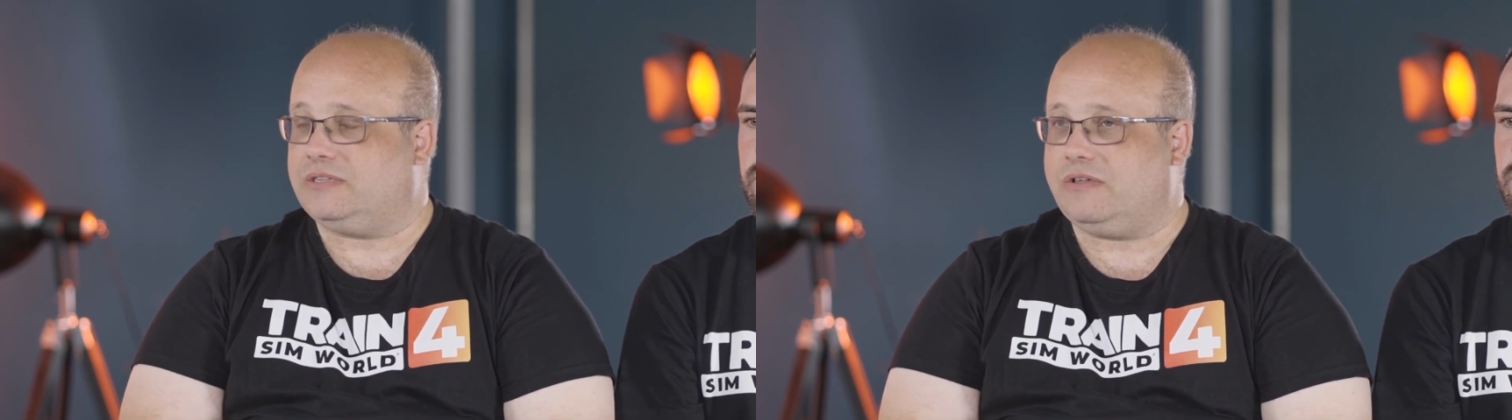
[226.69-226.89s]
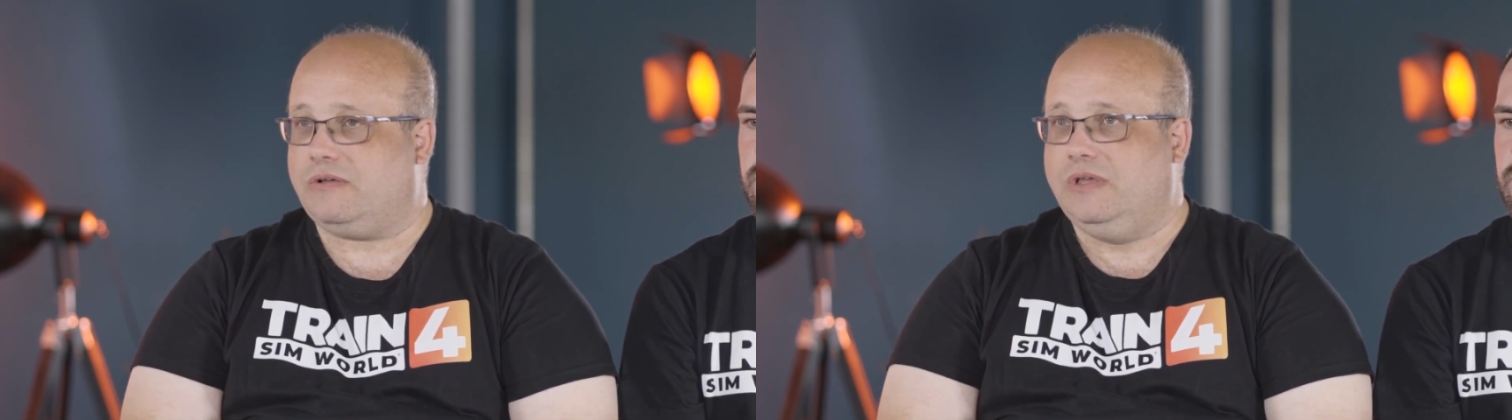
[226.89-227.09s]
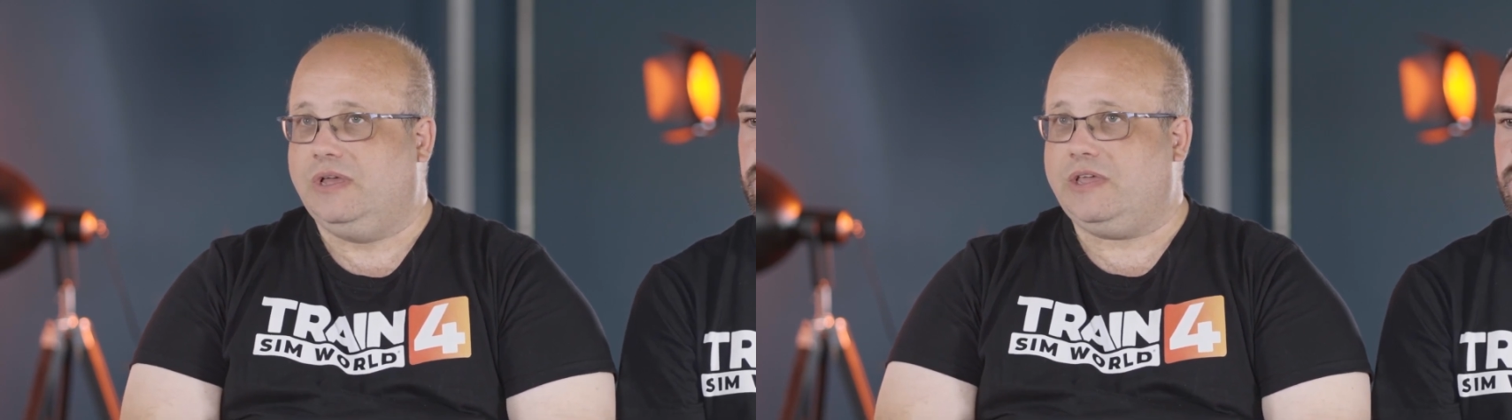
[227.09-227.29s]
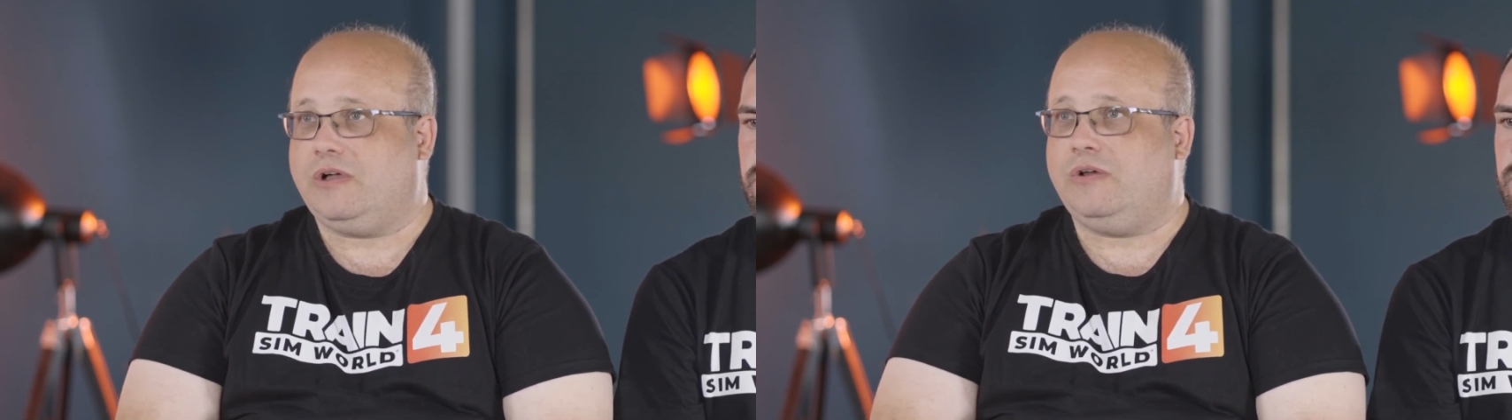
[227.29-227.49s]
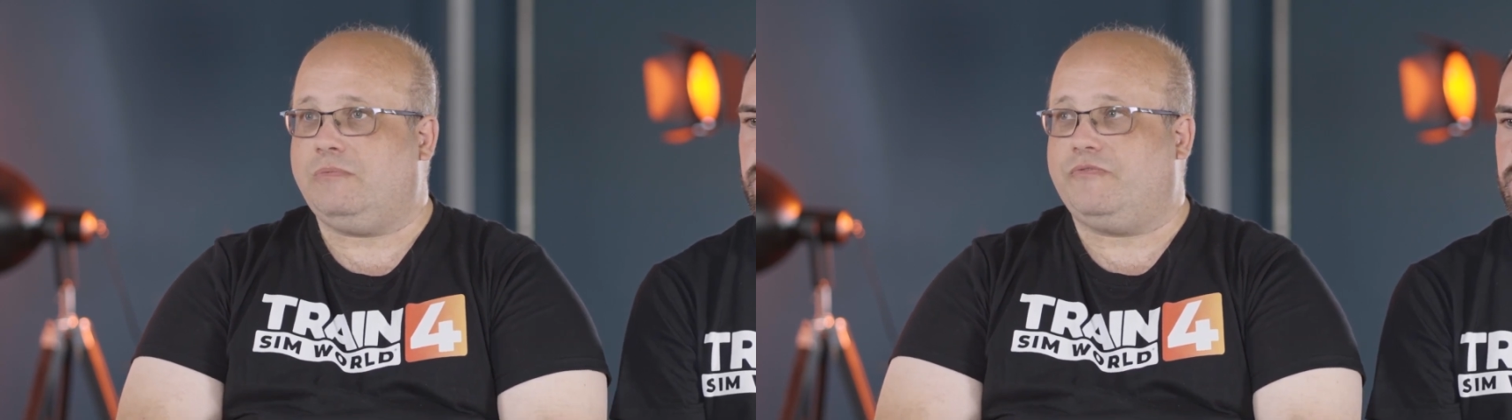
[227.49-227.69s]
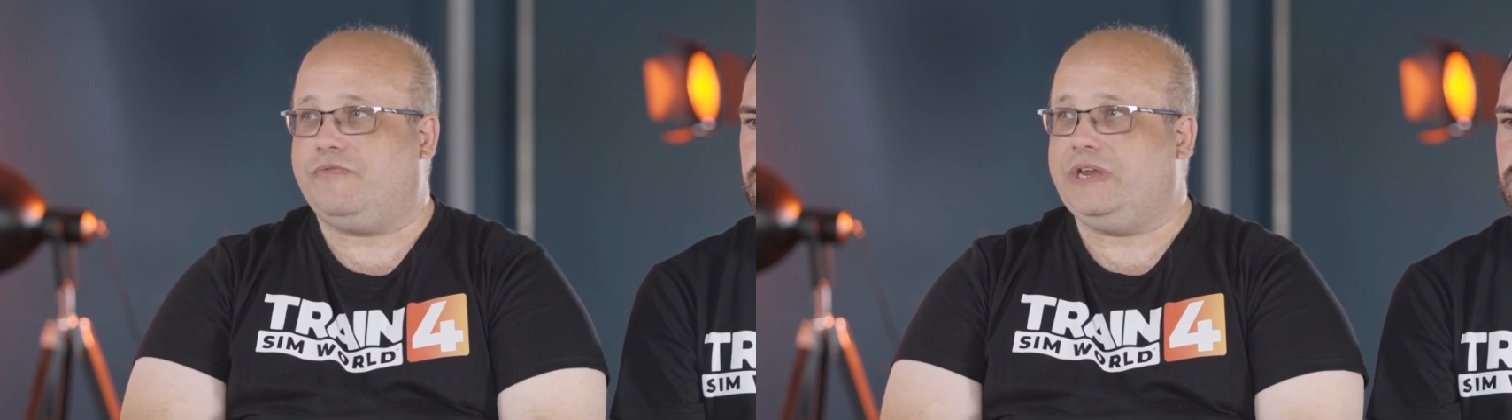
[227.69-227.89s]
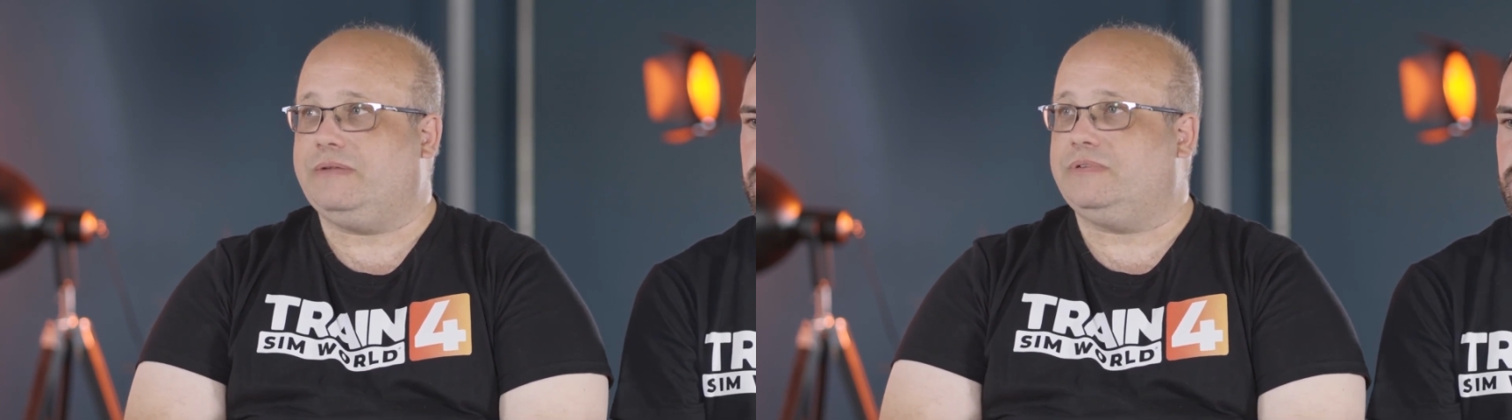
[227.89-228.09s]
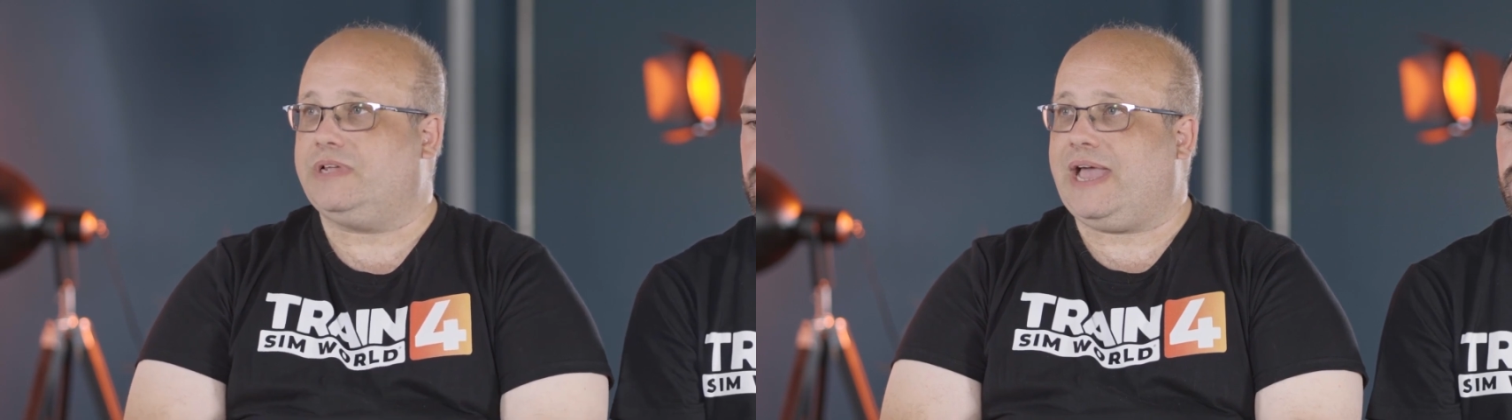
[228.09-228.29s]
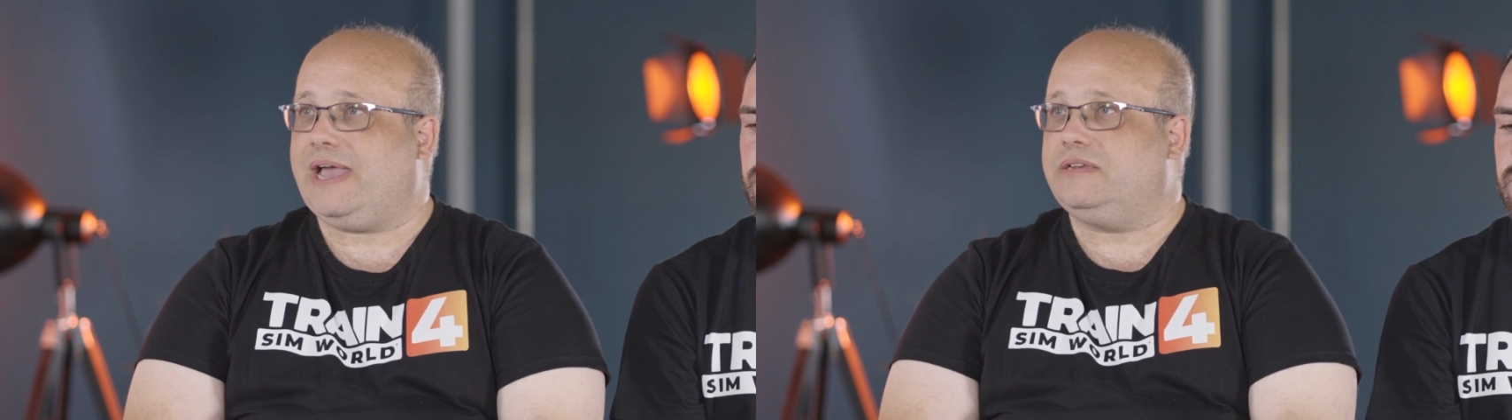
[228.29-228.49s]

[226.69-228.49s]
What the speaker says: So you got a lot more freedom to